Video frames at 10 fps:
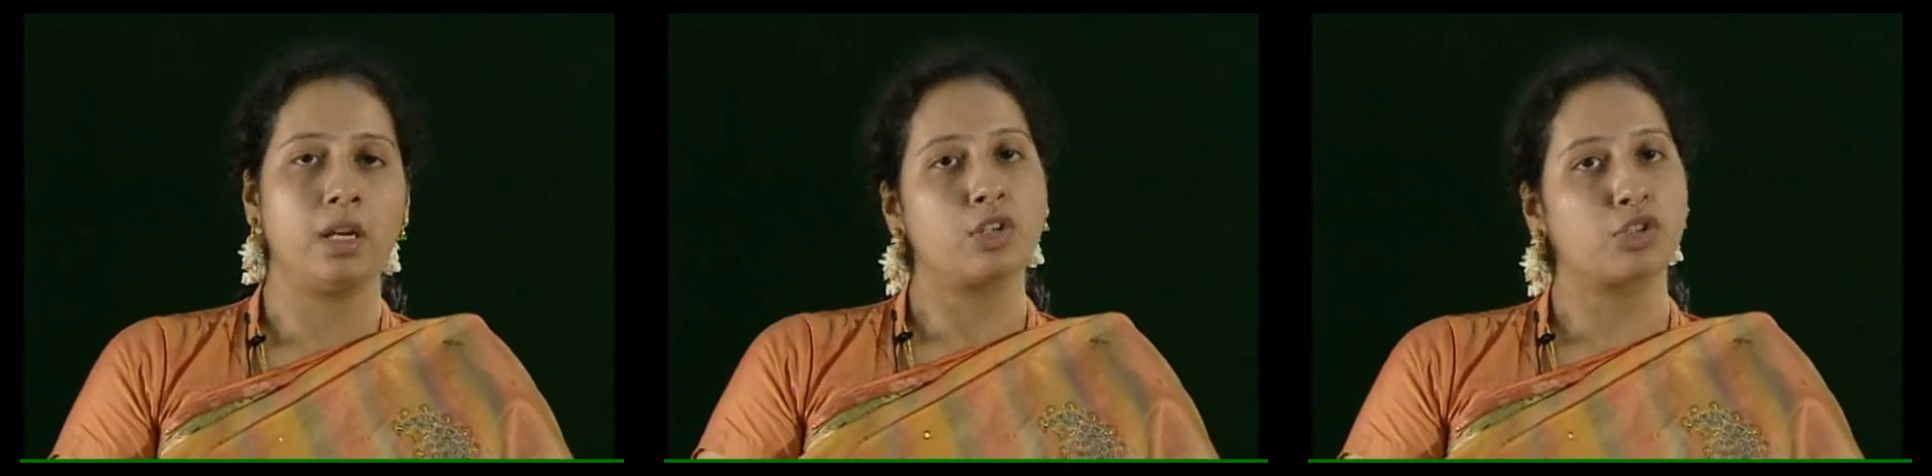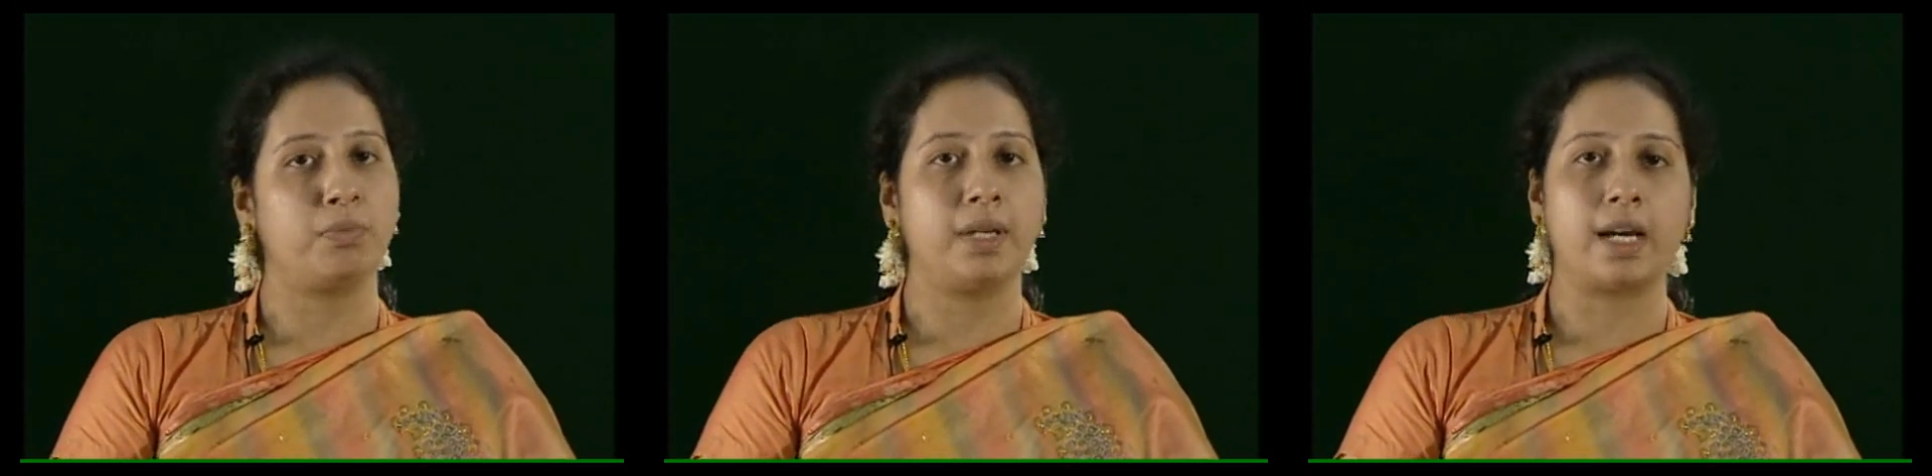
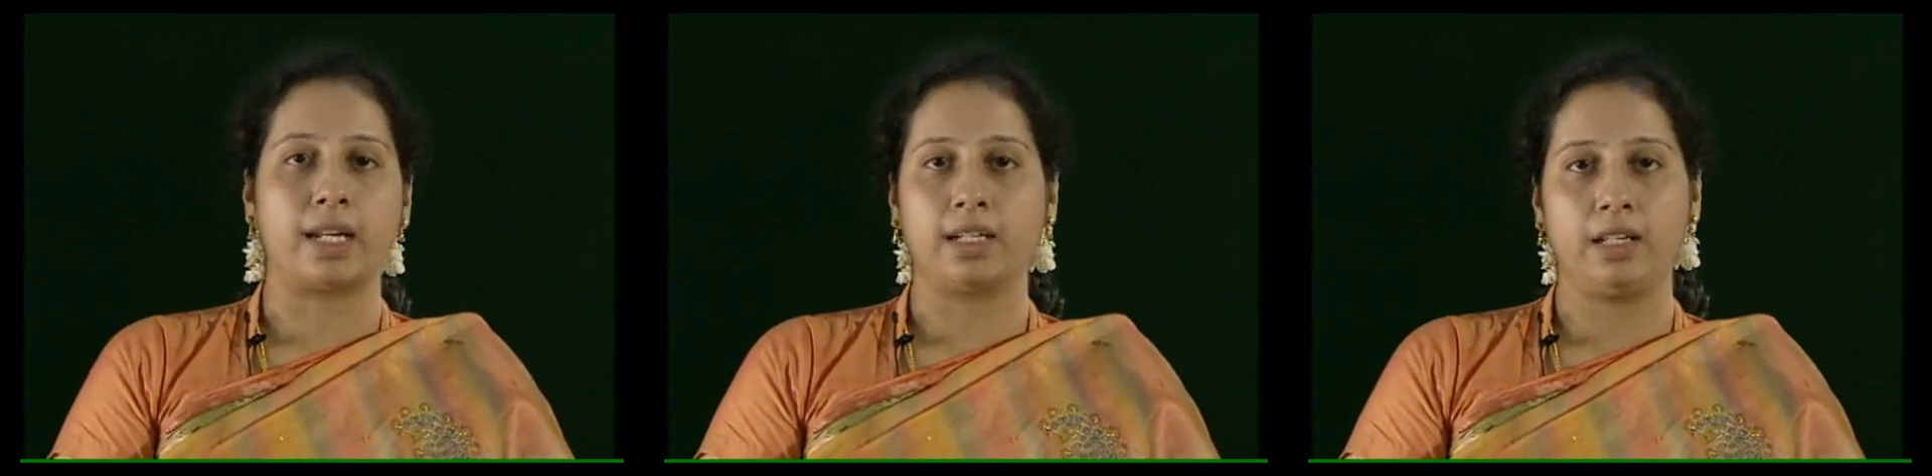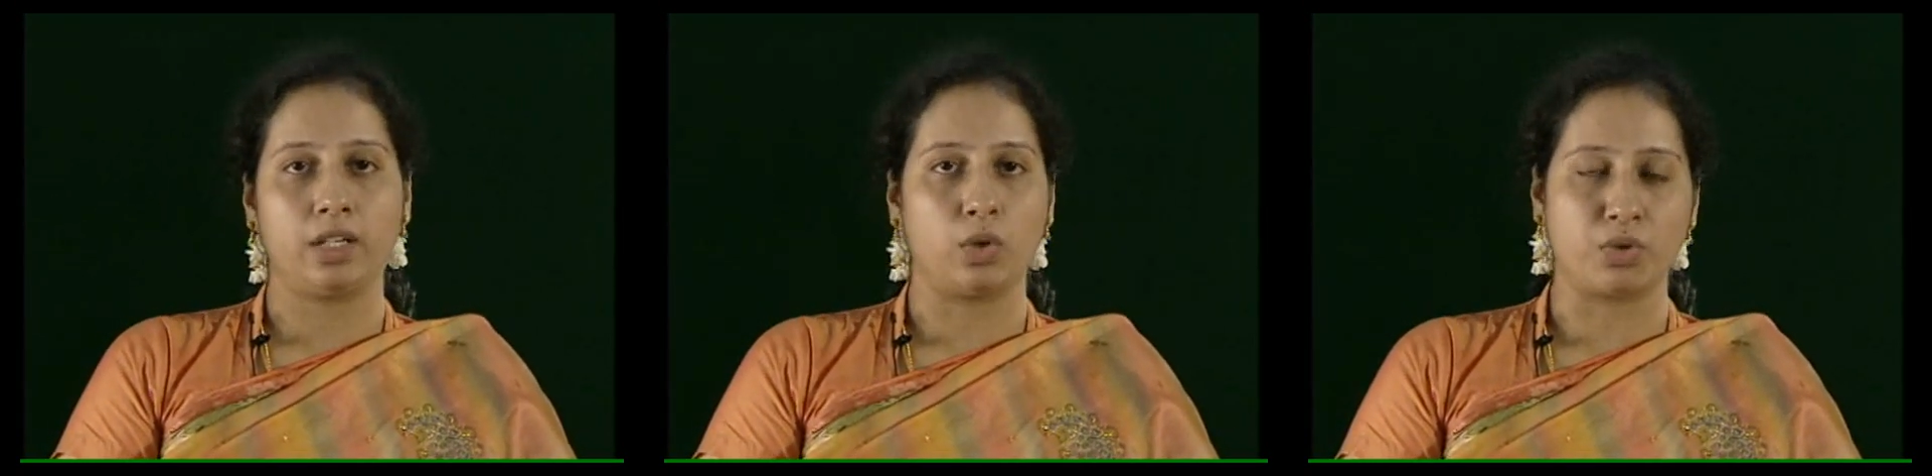should be correctly
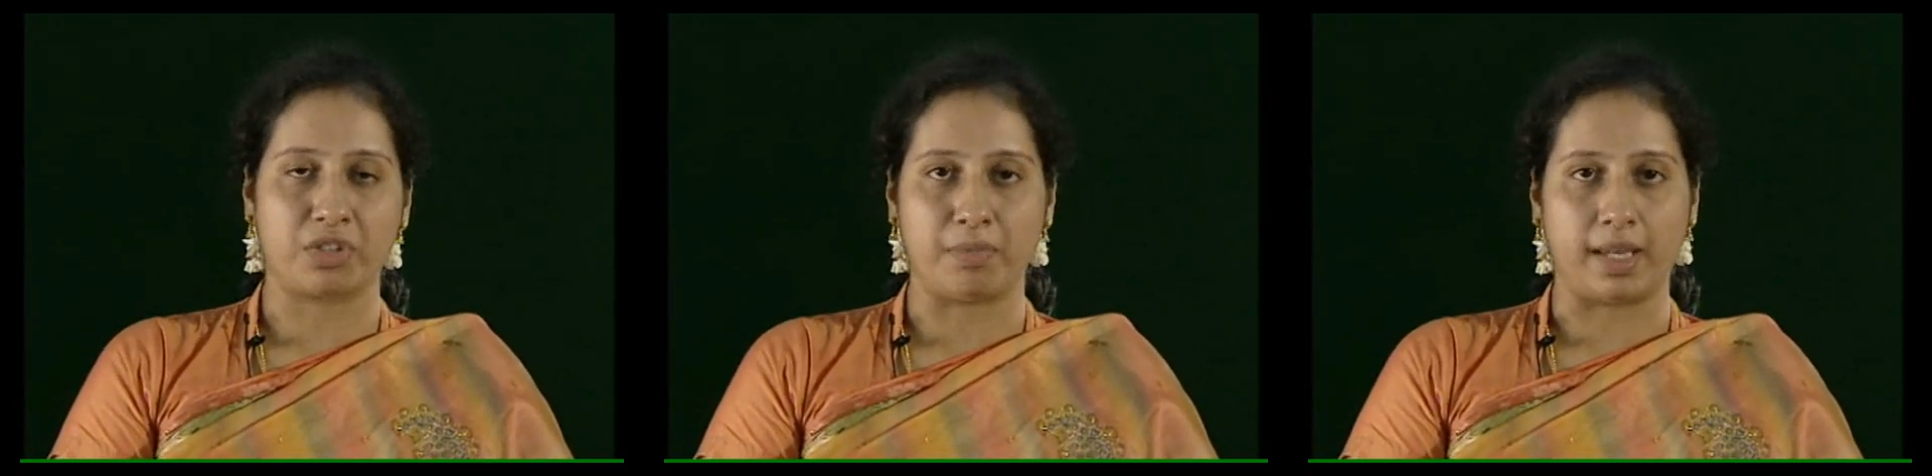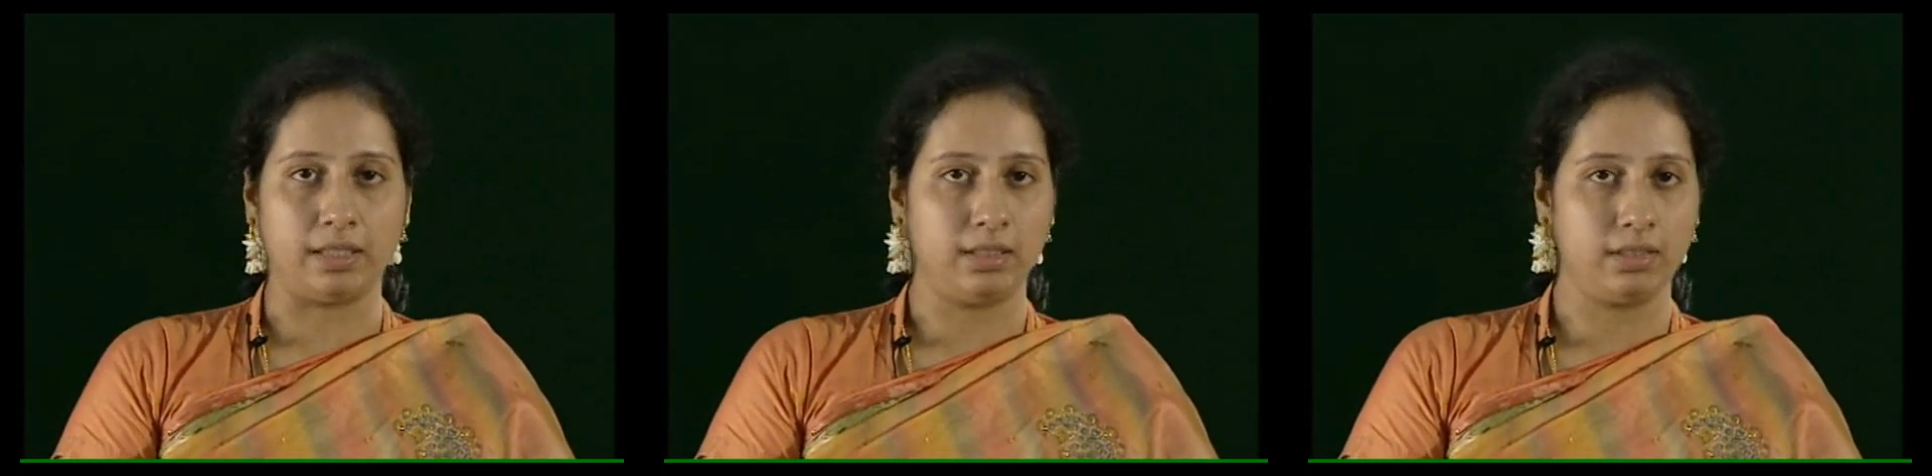closed by the